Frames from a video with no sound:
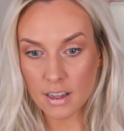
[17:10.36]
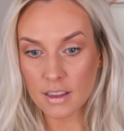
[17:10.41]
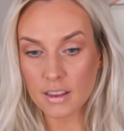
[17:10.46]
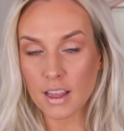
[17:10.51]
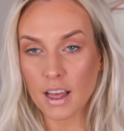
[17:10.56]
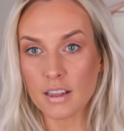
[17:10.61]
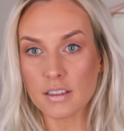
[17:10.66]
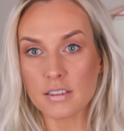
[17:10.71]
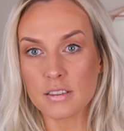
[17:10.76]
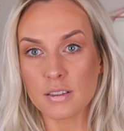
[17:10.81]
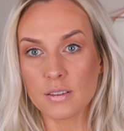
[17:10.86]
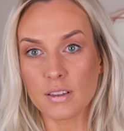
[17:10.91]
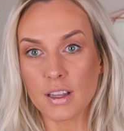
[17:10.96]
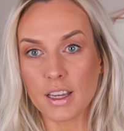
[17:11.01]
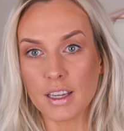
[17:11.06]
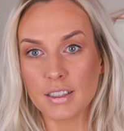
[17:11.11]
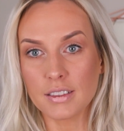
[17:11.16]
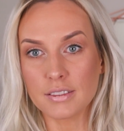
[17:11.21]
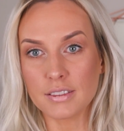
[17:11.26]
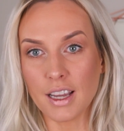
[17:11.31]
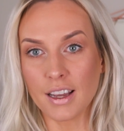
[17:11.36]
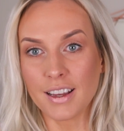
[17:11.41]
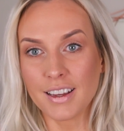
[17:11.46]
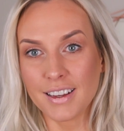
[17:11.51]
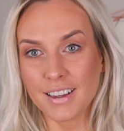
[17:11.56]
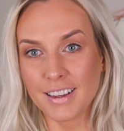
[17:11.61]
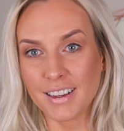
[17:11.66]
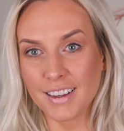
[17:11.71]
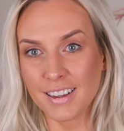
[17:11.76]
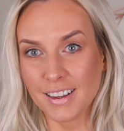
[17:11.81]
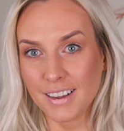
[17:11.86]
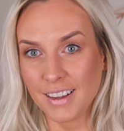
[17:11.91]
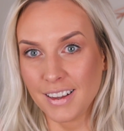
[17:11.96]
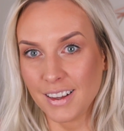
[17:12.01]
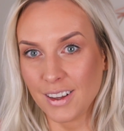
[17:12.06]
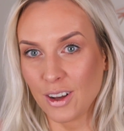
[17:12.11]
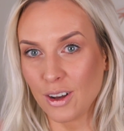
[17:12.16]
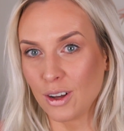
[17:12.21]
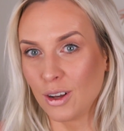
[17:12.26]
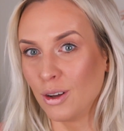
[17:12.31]
That's too late.
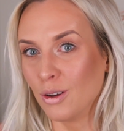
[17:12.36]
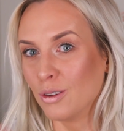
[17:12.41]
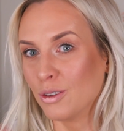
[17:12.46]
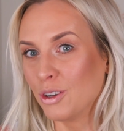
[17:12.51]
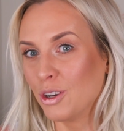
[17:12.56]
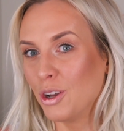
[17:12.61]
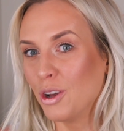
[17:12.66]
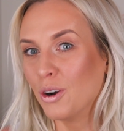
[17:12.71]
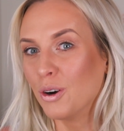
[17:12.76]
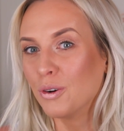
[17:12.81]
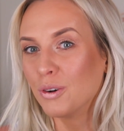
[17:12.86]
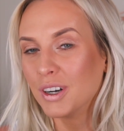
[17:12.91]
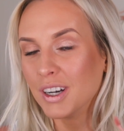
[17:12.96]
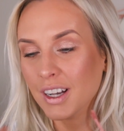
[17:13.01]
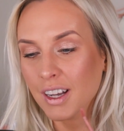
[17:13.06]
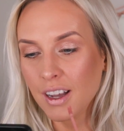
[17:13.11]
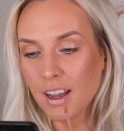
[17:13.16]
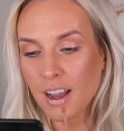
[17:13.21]
Oh no.